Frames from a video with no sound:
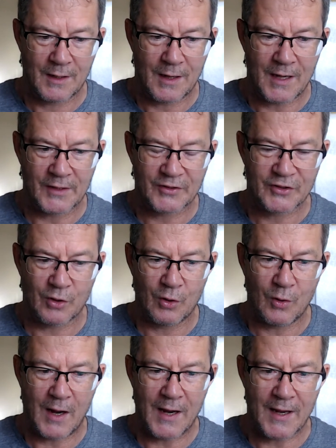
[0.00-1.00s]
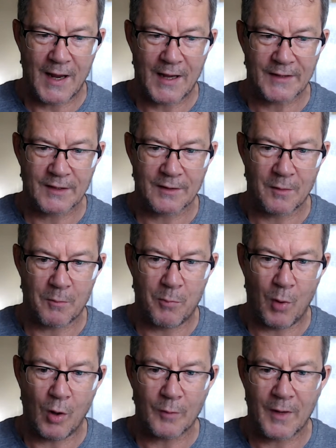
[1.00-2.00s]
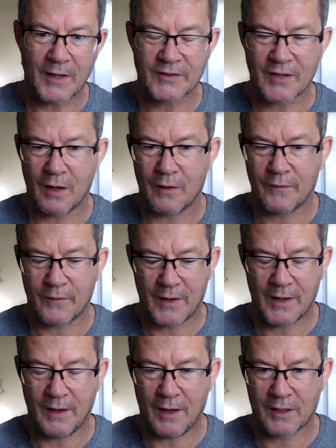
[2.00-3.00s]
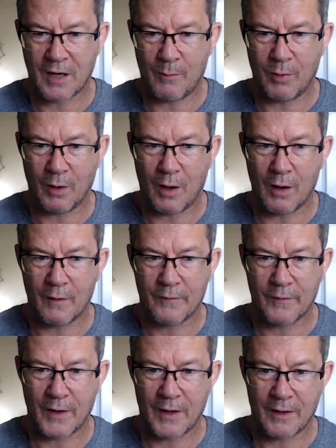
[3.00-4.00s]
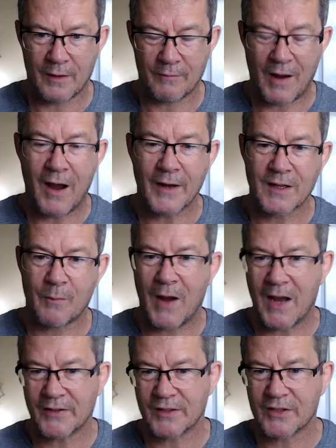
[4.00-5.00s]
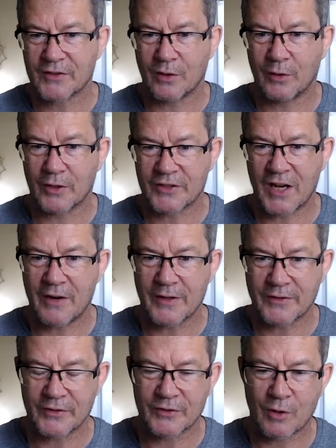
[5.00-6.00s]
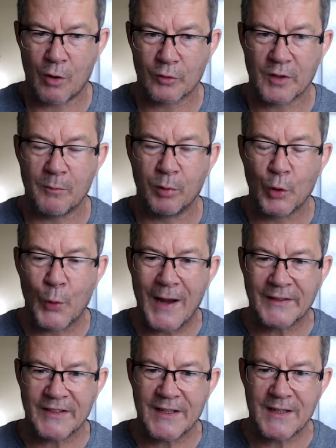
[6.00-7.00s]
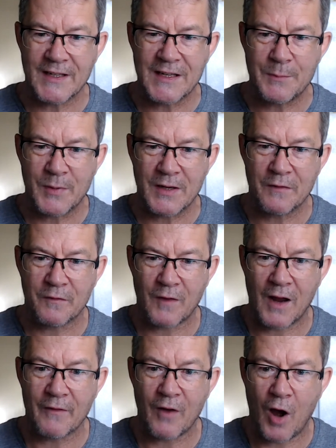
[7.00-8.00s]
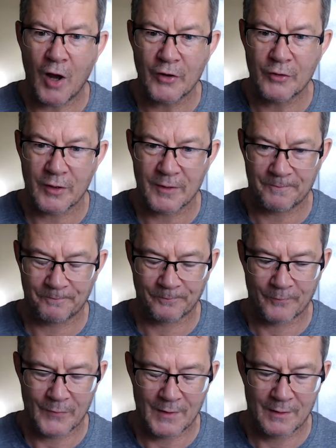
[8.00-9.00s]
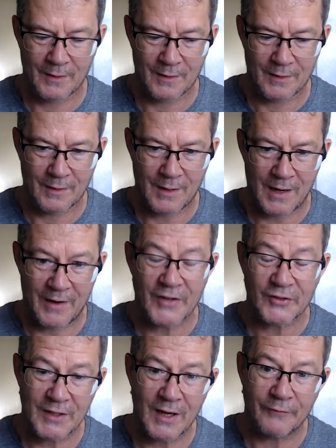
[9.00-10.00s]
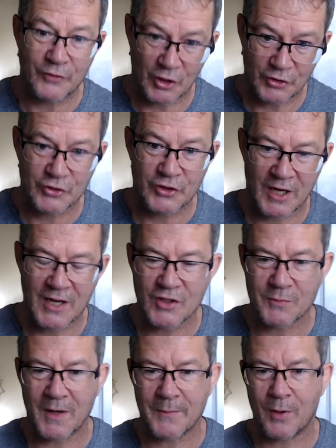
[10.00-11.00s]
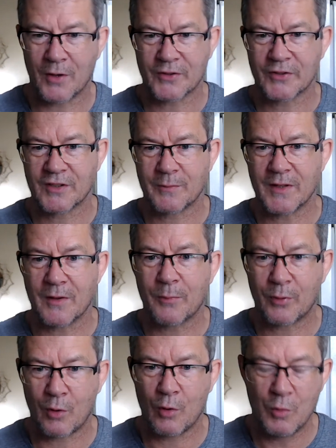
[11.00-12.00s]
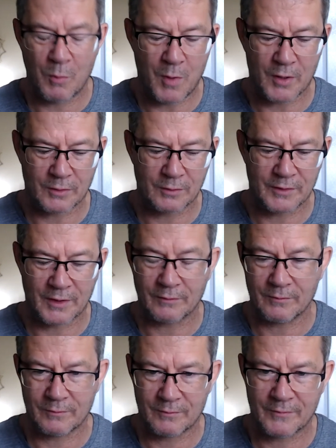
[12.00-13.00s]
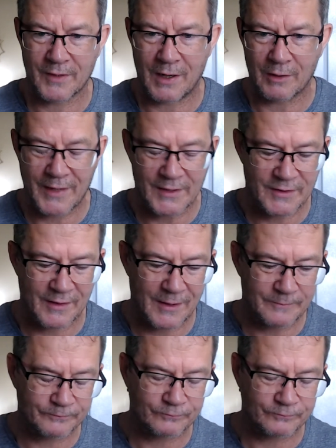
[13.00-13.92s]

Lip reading: And so I had bought myself a couple of high capacity solar generators called Bluetti EP500. I actually have just changed my purchase to be the Pro model, and I'll get to that.